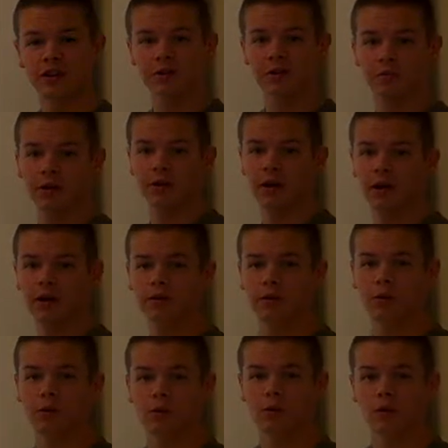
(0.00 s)
This would be better
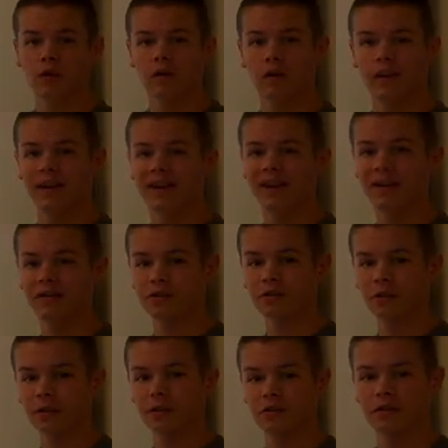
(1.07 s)
for more of the
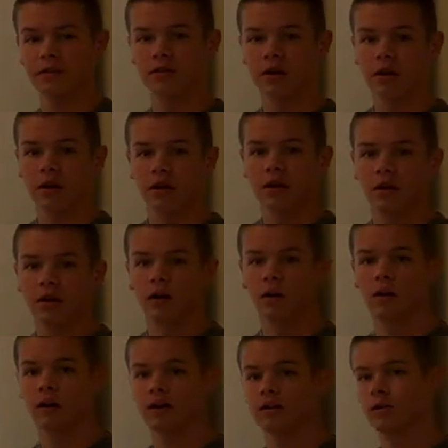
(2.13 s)
desert regions
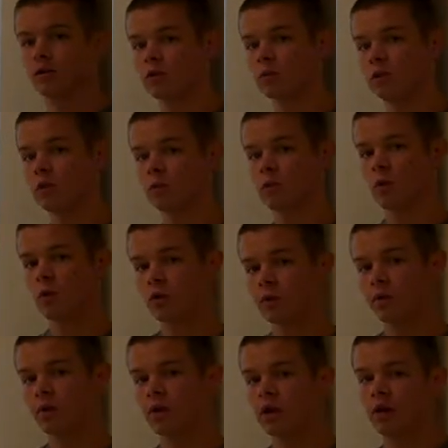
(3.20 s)
where it's a little bit
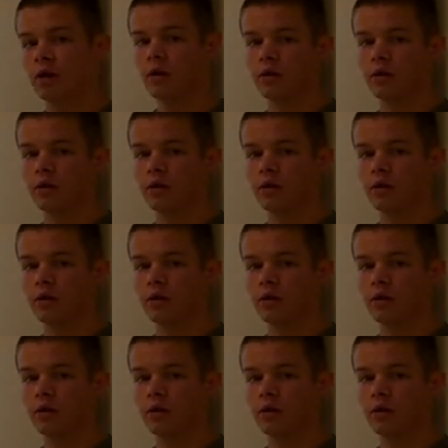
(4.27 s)
warmer,